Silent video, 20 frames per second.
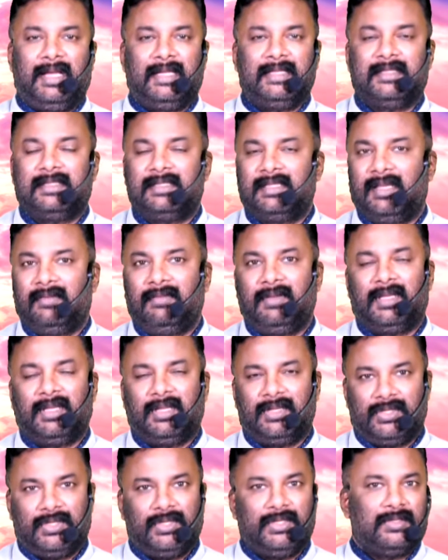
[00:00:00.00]
and Savior
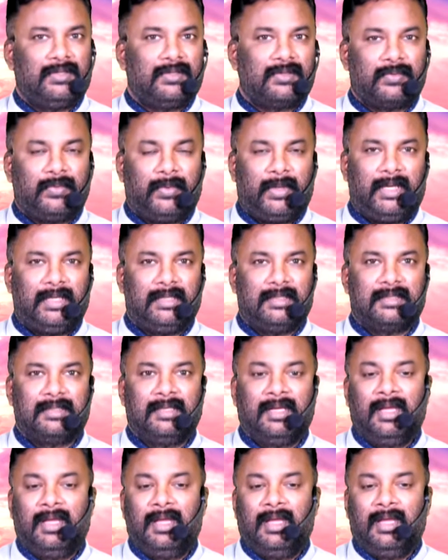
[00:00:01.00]
King Jesus Christ.
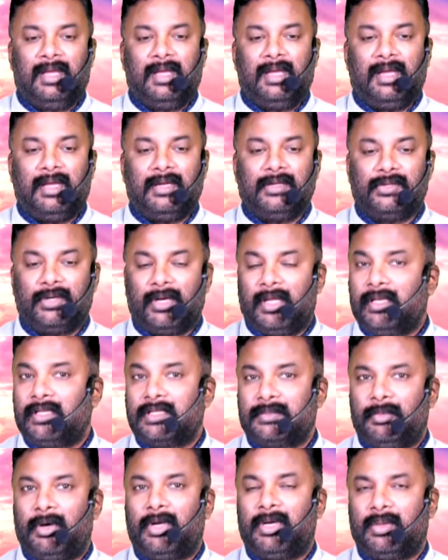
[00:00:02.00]
In
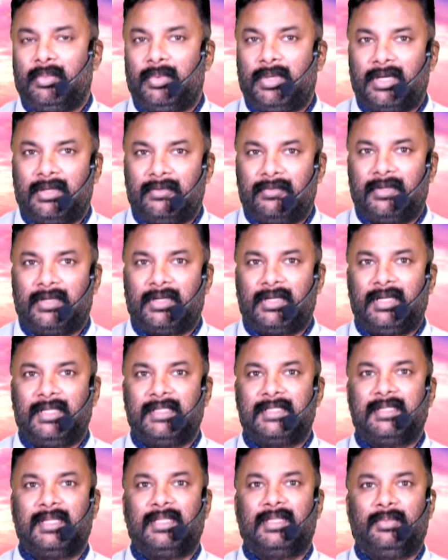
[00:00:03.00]
today's morning word of God,
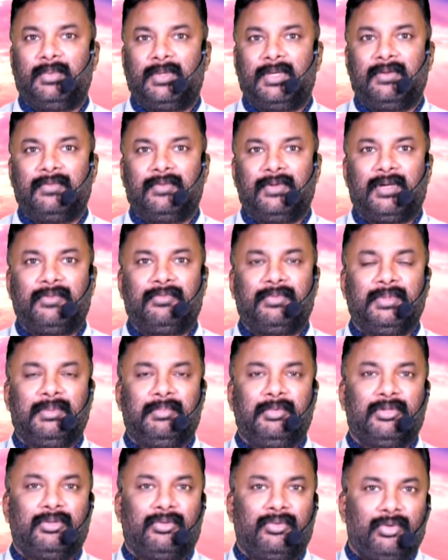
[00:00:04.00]
let's take the word of God from
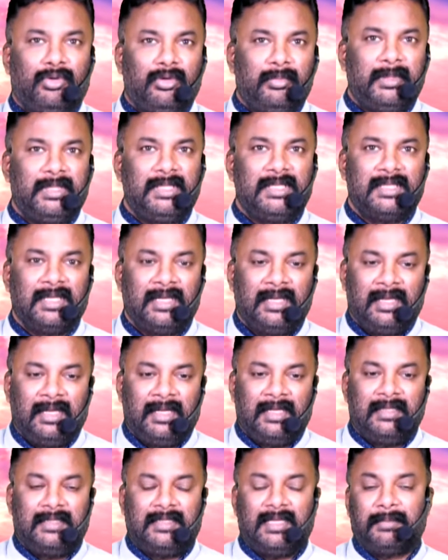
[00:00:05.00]
the book of Romans,
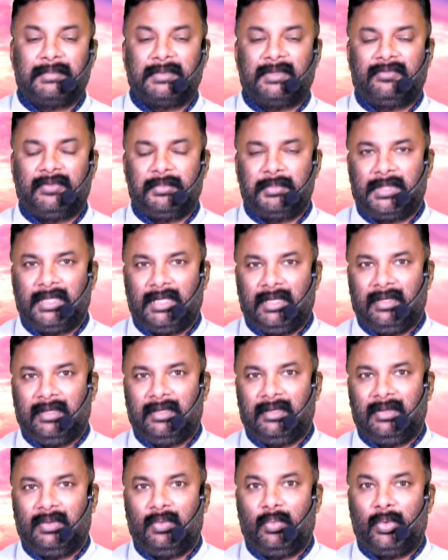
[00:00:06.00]
chapter
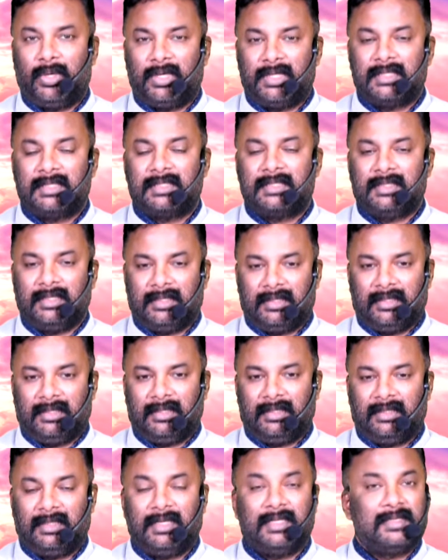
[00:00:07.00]
15, verse
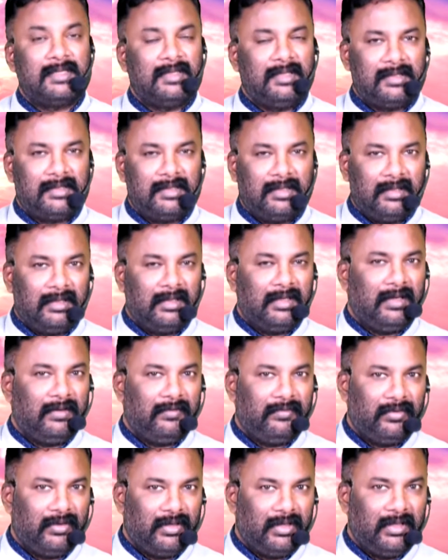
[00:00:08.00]
13. Let's listen
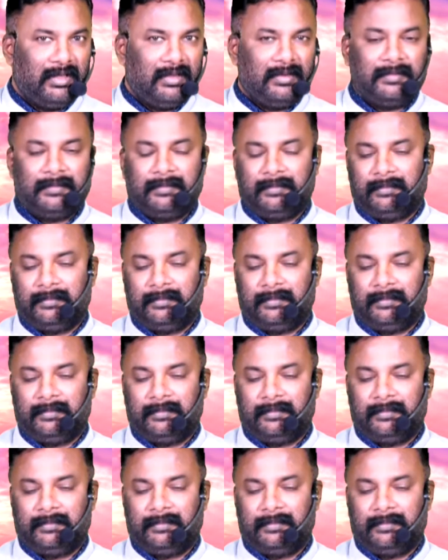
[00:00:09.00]
carefully.